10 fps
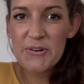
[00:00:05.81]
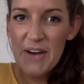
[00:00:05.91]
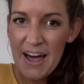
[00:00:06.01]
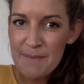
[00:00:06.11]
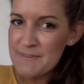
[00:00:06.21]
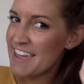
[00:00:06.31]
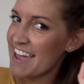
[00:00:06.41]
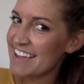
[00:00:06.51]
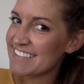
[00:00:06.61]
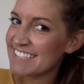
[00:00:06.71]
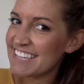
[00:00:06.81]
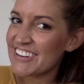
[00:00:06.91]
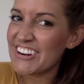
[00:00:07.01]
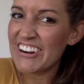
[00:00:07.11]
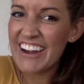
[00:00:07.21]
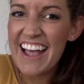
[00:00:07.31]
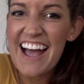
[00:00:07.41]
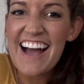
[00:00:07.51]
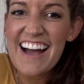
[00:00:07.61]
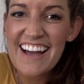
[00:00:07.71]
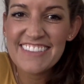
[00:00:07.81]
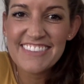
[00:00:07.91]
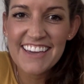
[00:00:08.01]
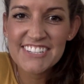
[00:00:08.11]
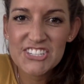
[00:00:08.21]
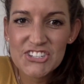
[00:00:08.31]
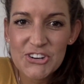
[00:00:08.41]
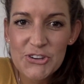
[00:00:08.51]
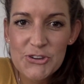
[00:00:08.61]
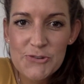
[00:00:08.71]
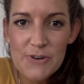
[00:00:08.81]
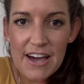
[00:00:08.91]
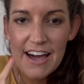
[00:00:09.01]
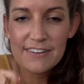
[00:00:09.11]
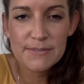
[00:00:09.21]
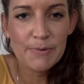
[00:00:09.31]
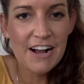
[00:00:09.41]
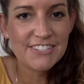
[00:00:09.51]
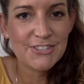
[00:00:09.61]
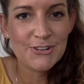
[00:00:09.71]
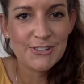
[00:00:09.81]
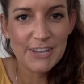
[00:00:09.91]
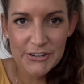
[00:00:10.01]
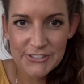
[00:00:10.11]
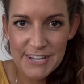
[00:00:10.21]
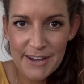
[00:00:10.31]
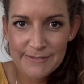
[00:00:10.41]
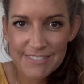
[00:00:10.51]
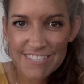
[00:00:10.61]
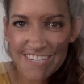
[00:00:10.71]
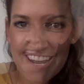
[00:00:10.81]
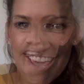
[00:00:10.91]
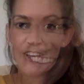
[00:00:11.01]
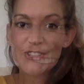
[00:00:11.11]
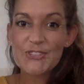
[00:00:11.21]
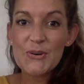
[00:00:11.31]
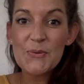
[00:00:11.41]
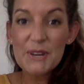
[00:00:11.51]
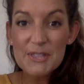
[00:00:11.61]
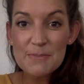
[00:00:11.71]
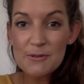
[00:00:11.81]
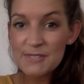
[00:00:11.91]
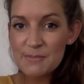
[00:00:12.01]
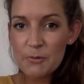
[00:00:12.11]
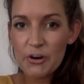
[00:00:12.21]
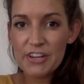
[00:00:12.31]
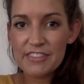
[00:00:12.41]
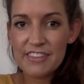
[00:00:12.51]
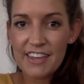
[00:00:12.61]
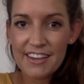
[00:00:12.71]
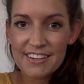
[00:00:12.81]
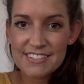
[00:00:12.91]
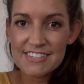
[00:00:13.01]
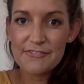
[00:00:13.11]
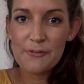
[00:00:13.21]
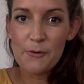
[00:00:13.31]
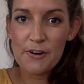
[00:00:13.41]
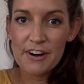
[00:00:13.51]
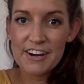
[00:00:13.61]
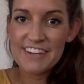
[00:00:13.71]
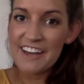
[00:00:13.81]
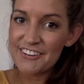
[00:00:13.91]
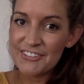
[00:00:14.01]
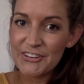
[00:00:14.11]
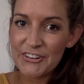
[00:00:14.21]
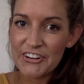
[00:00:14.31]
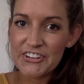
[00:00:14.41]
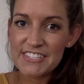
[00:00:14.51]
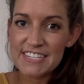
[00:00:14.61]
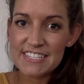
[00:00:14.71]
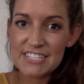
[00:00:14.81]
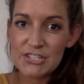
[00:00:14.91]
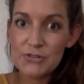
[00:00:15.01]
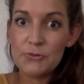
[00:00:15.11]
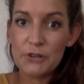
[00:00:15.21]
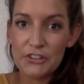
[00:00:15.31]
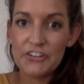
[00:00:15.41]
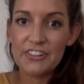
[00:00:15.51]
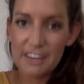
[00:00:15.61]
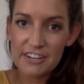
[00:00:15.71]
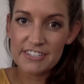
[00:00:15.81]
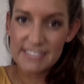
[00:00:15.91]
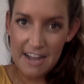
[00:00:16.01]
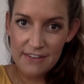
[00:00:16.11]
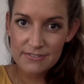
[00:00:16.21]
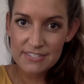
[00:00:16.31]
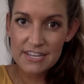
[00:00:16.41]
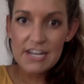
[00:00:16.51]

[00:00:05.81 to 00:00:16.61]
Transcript: Oh Happy Haze here. I'd like to show you how to practice your letter sounds today. So one of the most important things for young learners is to learn their letter sounds.